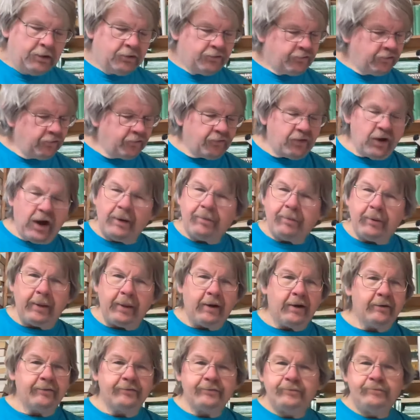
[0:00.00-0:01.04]
Just chop it
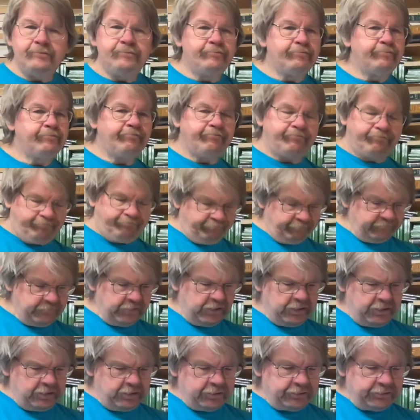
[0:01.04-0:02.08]
off.
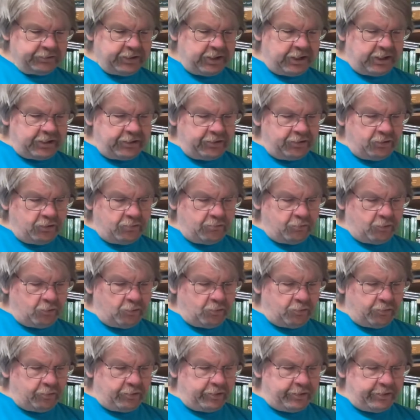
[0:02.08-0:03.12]
Done. No more
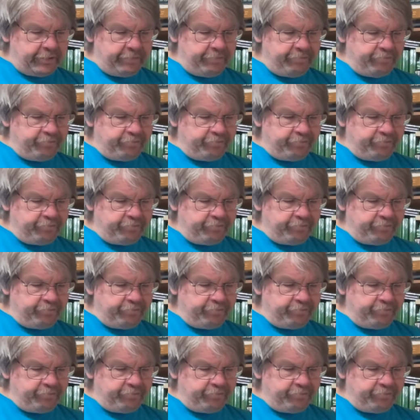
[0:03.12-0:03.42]
worry.